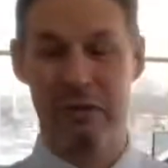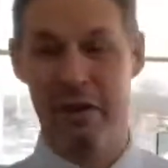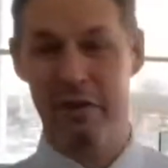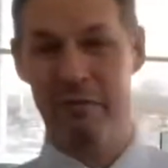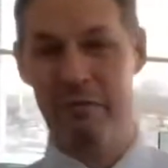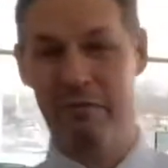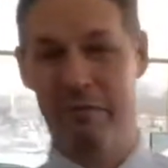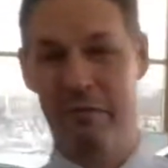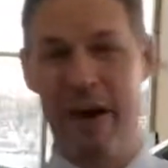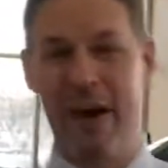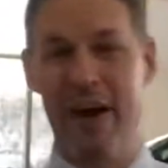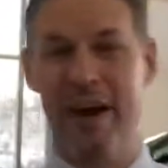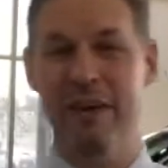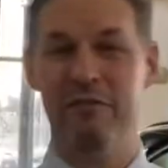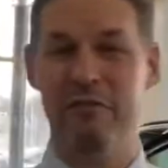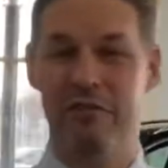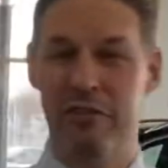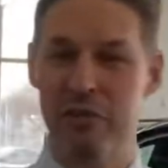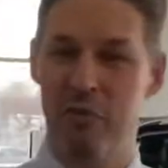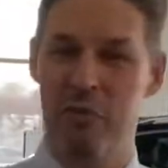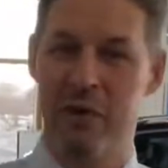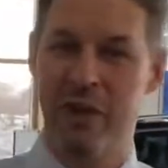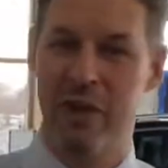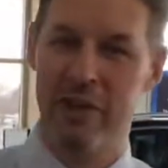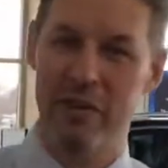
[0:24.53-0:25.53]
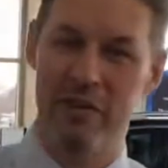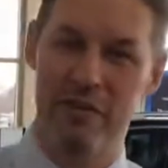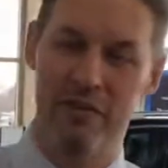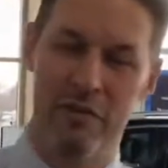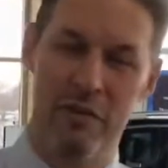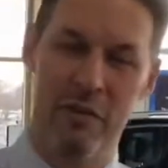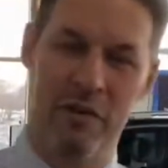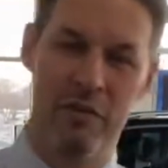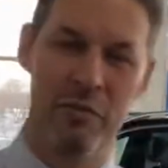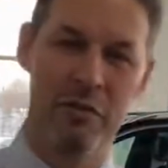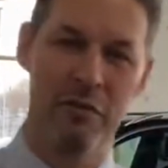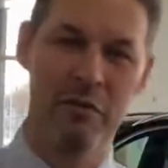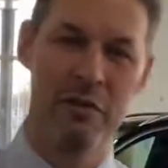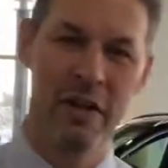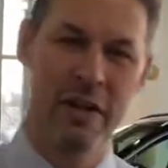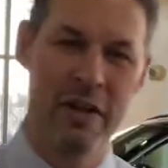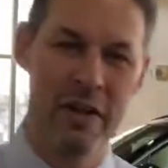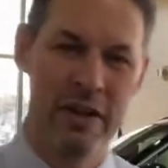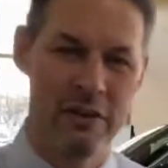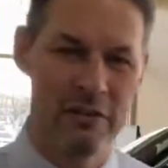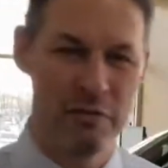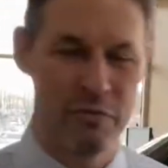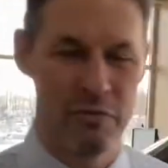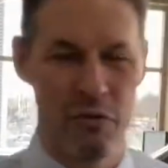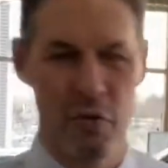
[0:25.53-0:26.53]
have five G-Wagons available,
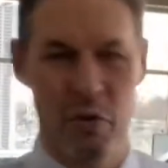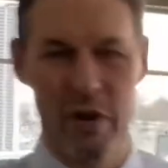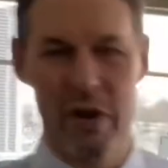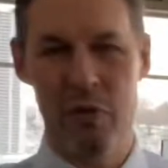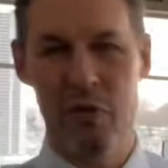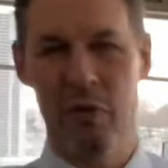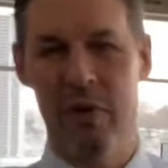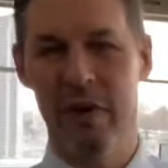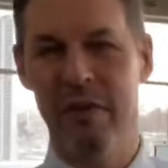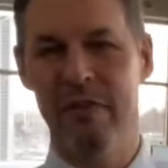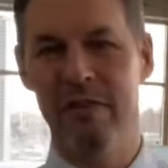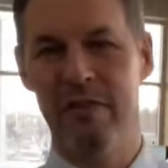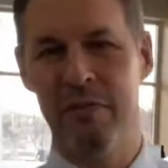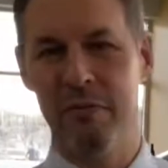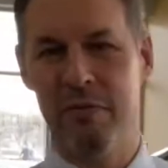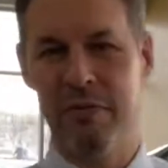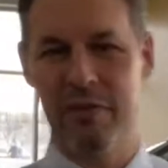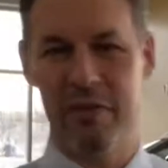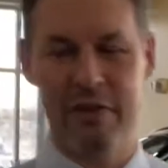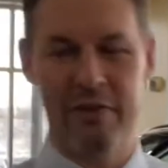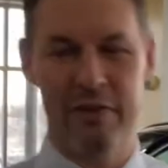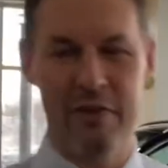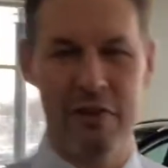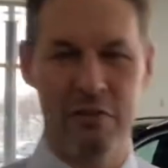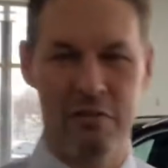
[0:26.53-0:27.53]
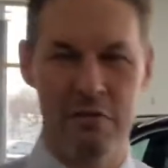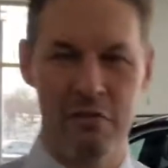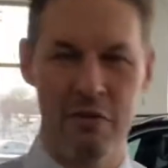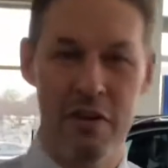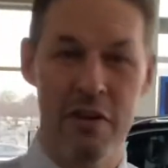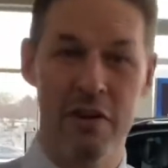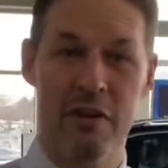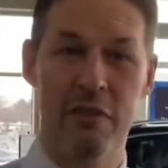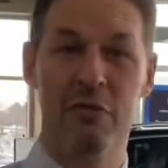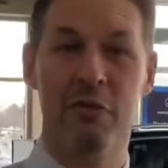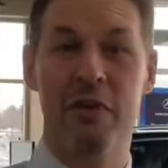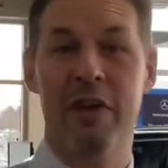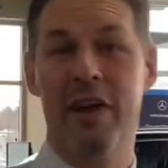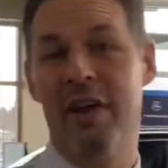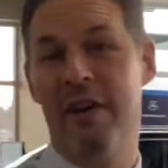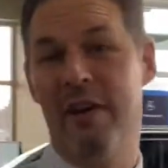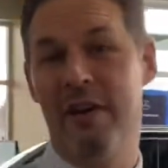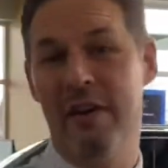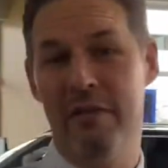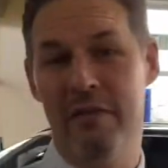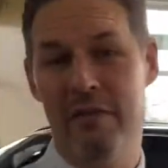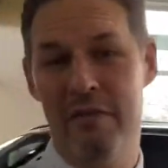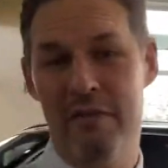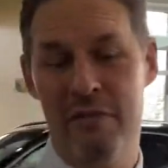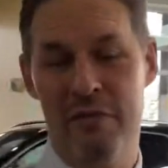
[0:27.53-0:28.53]
some 21s, some 63s. We got
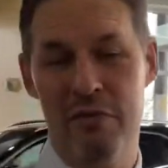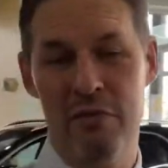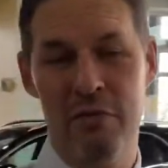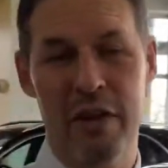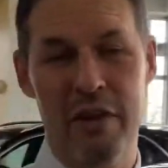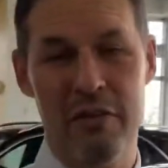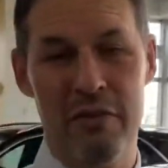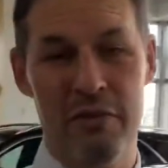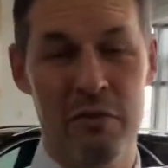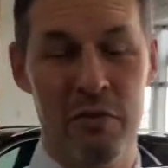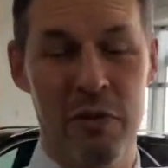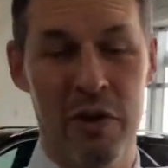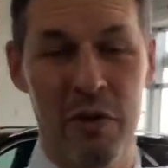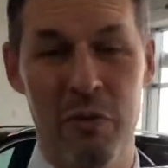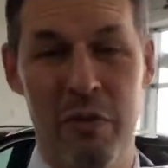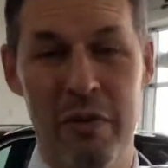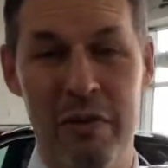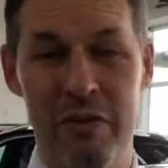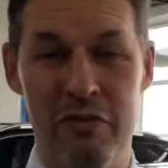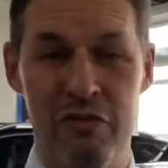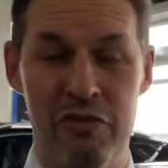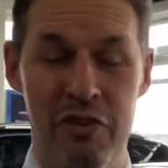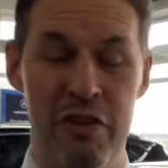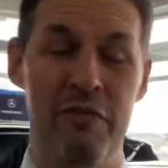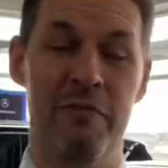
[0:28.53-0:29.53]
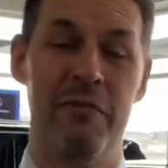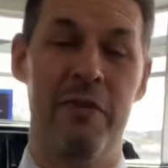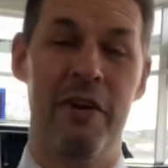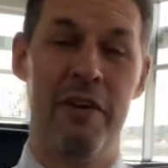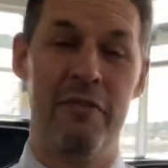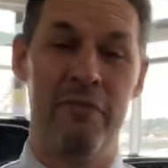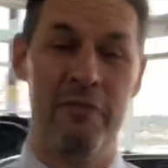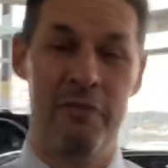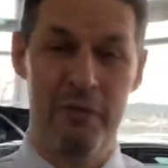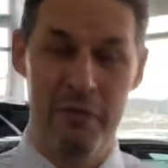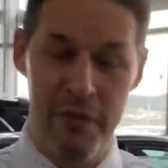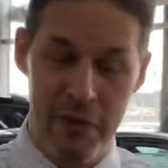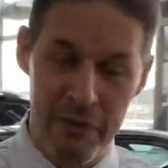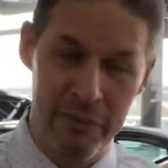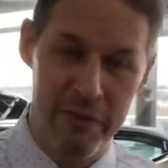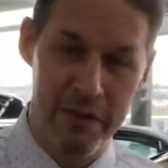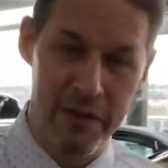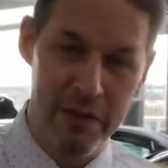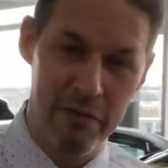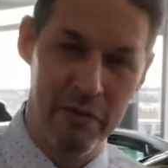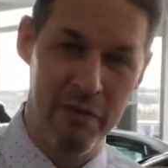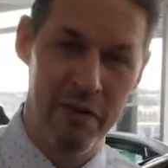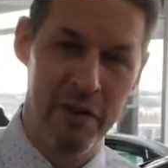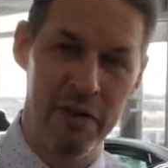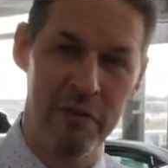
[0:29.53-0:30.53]
a 2021 G550
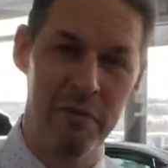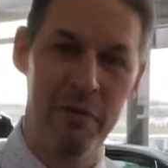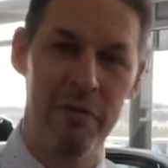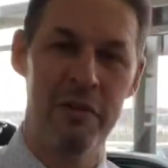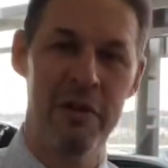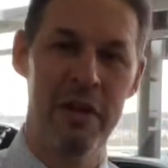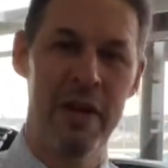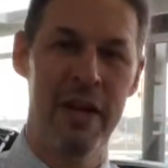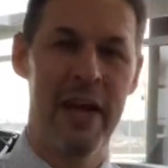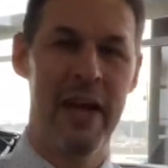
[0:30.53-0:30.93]
available.